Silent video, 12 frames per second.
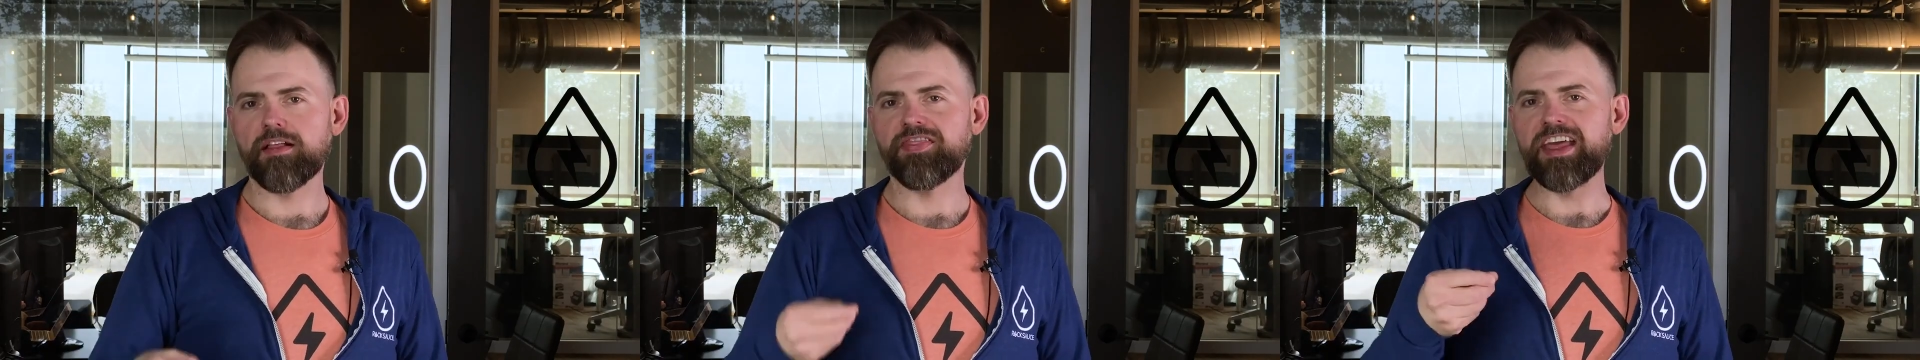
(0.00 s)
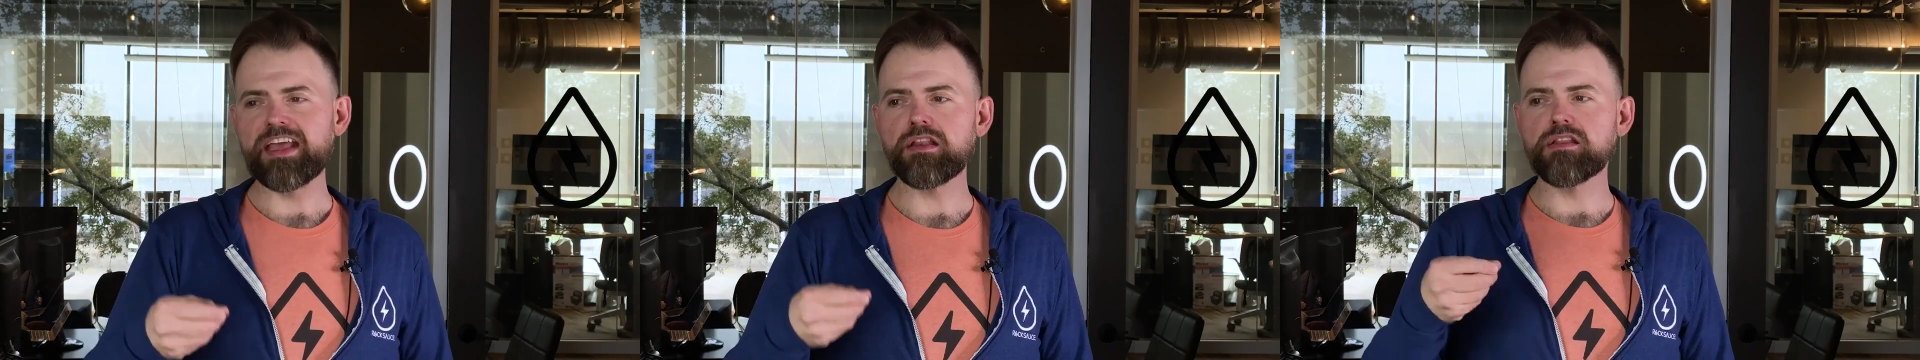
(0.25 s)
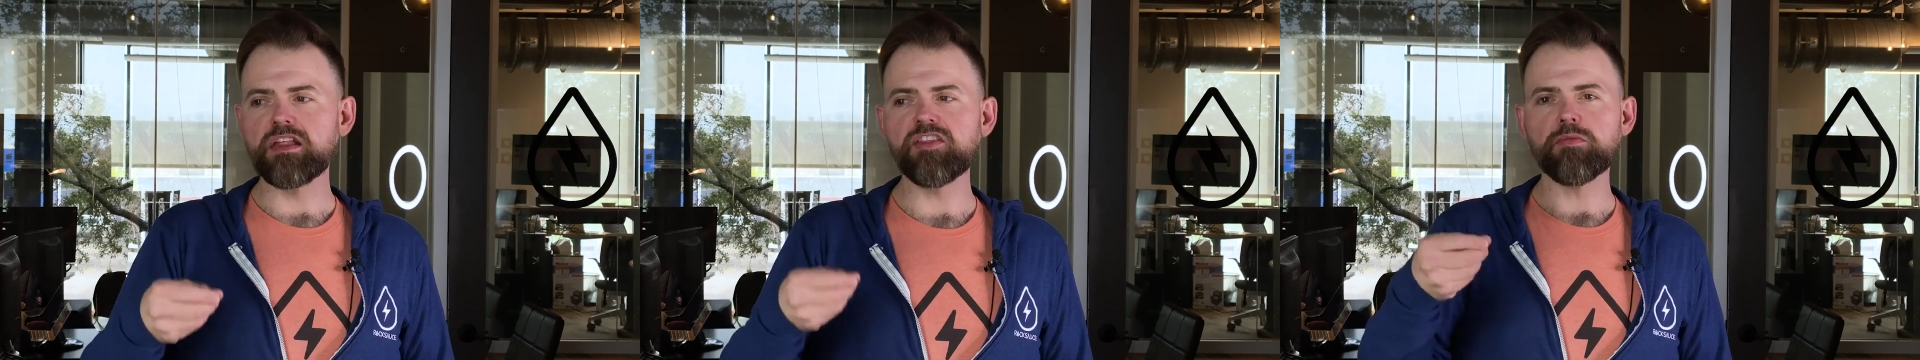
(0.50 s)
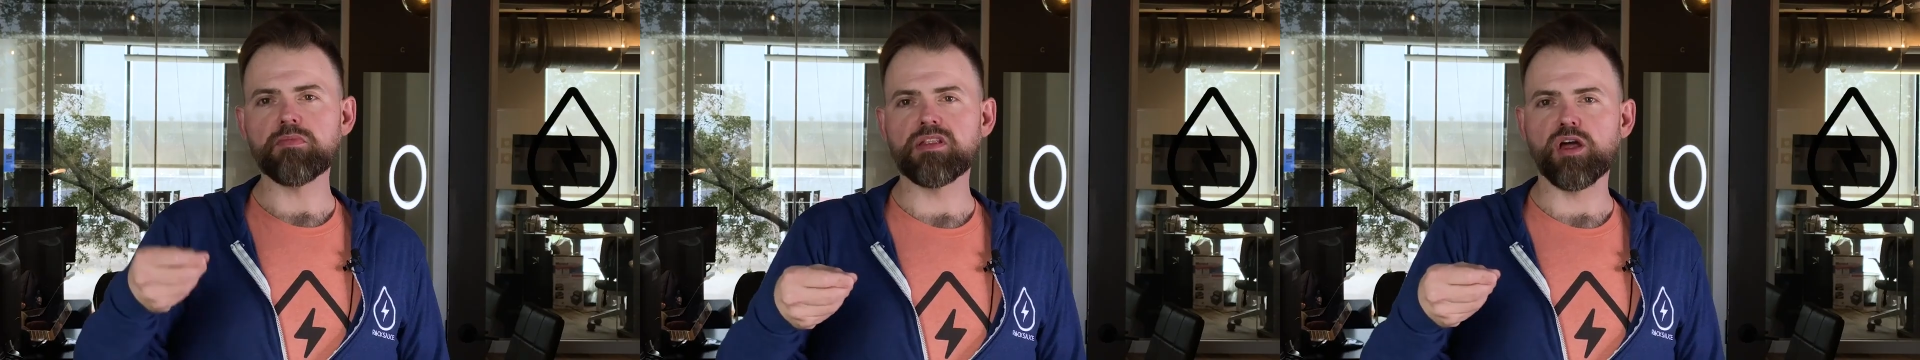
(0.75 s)
They can see
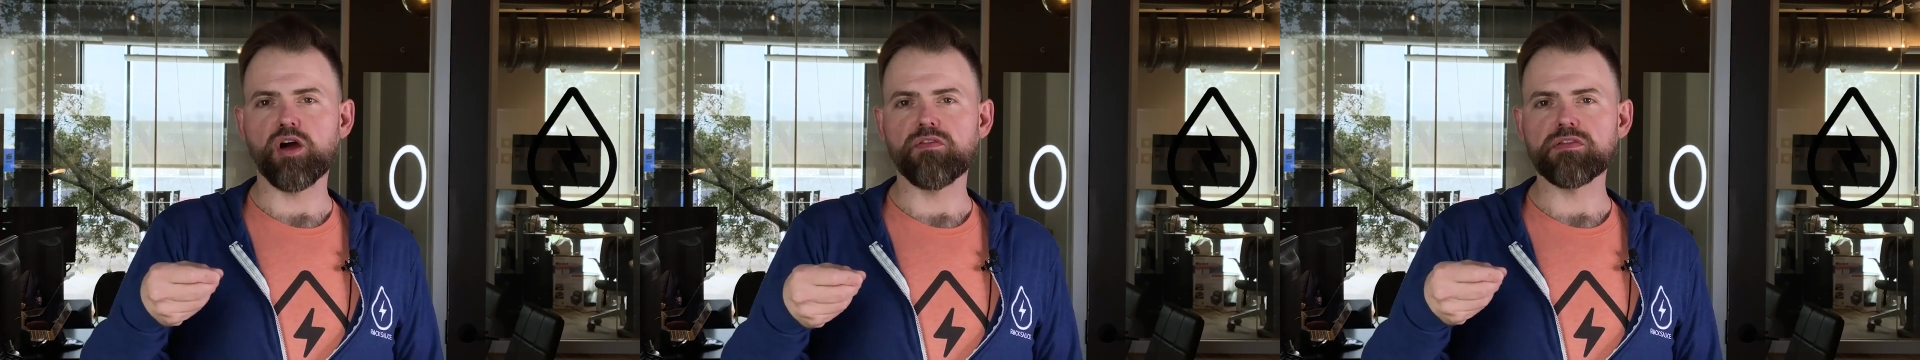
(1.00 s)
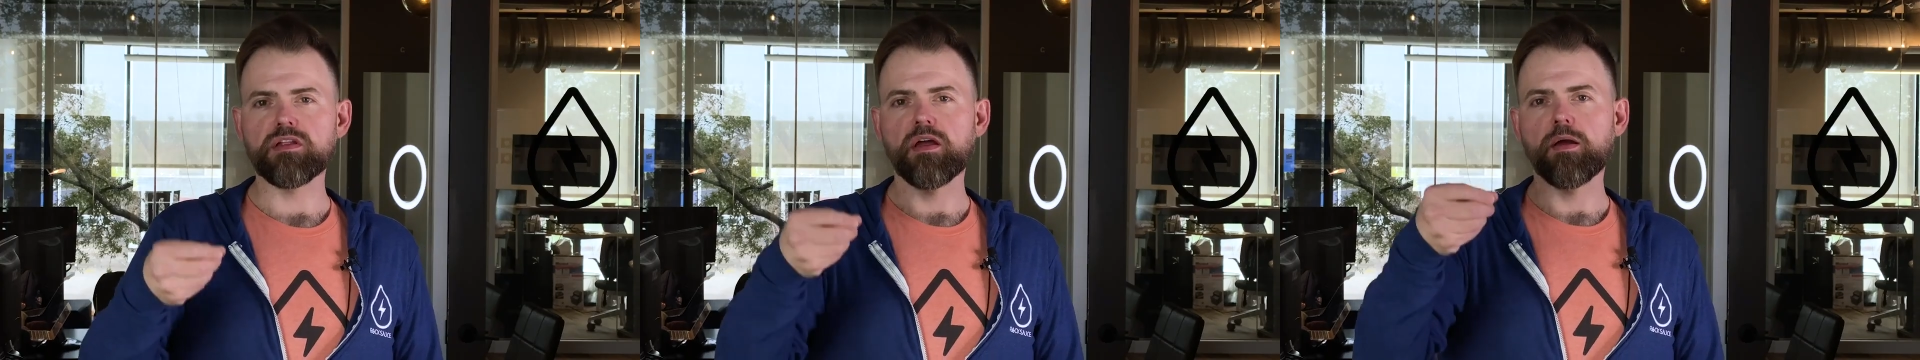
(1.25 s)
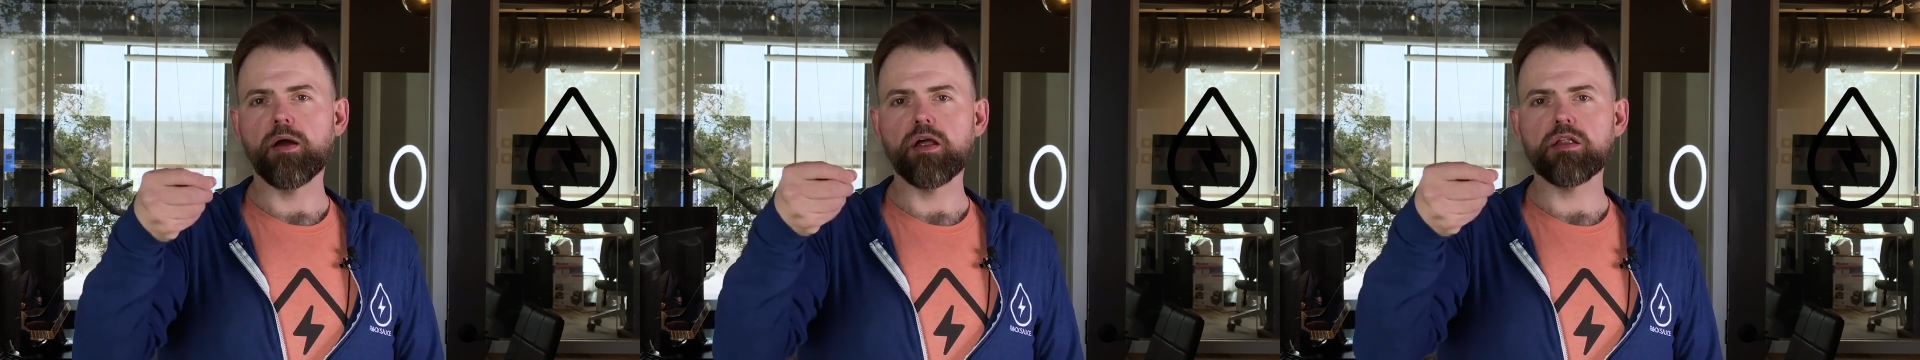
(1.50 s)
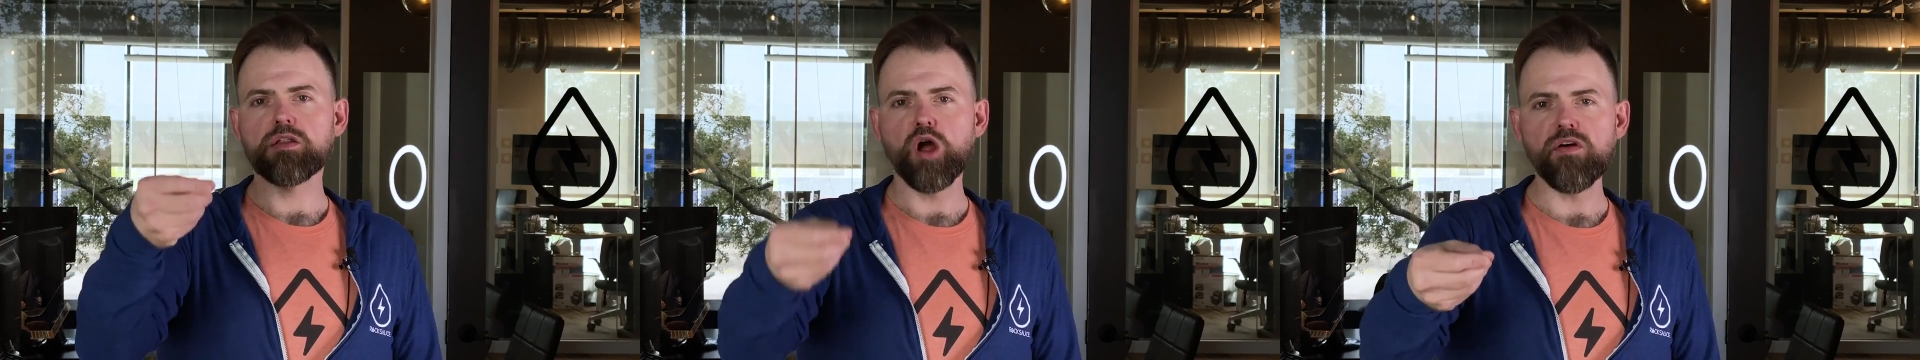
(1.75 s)
themselves
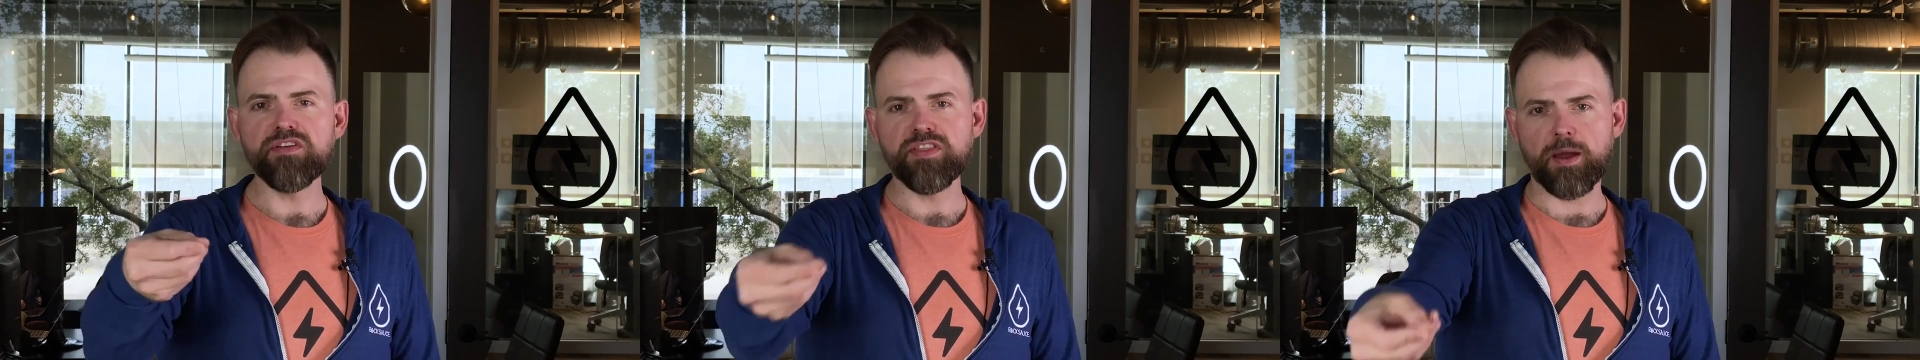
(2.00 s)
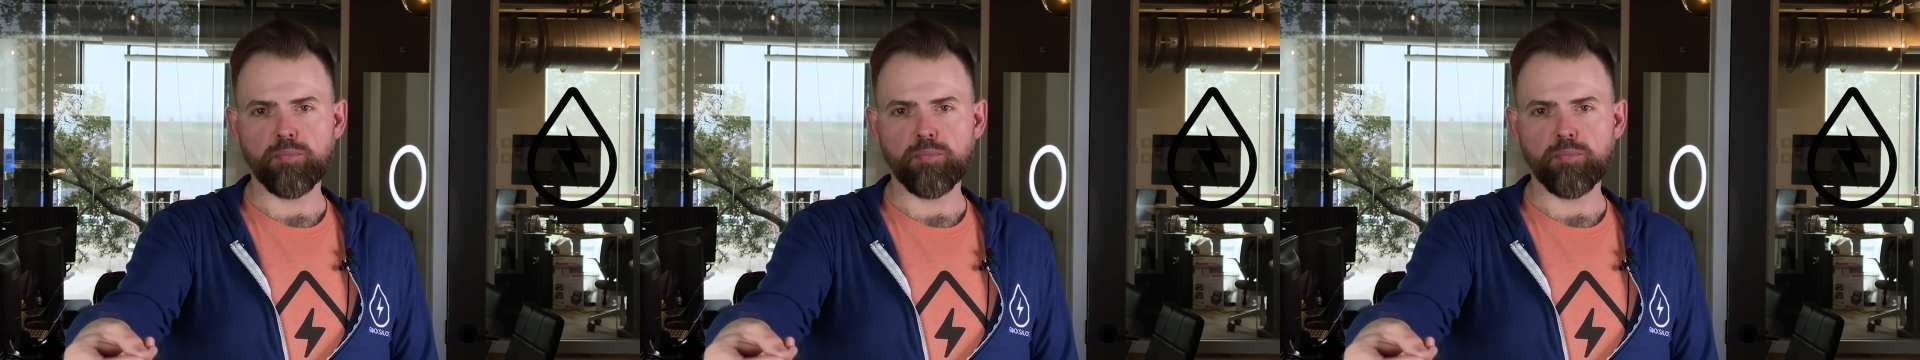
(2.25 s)
solving that